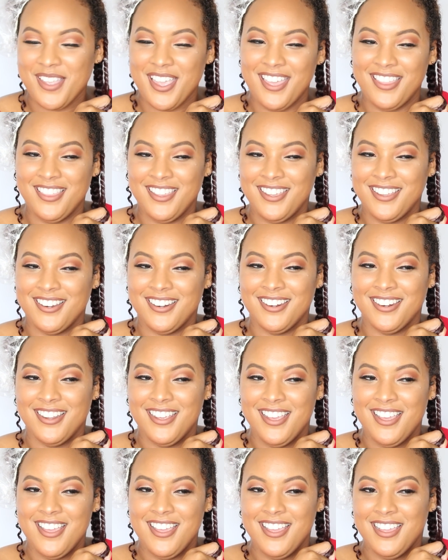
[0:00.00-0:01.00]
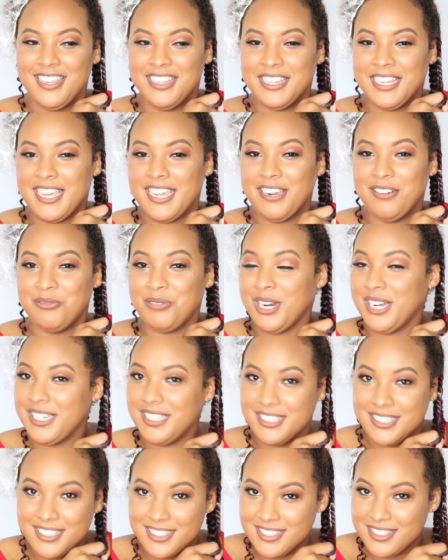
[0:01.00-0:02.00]
And then like
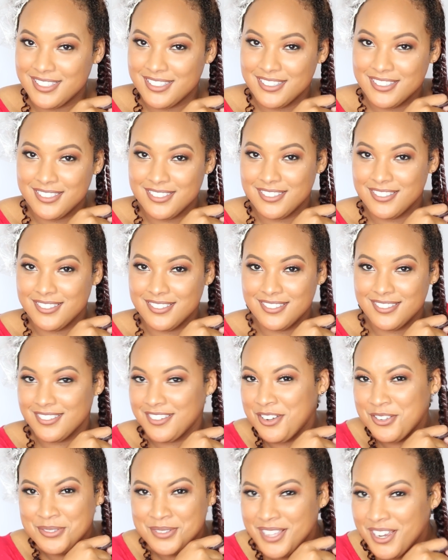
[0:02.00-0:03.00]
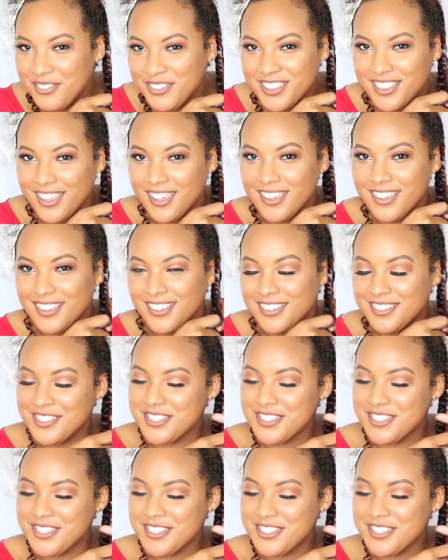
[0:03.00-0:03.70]
rice goes with everything.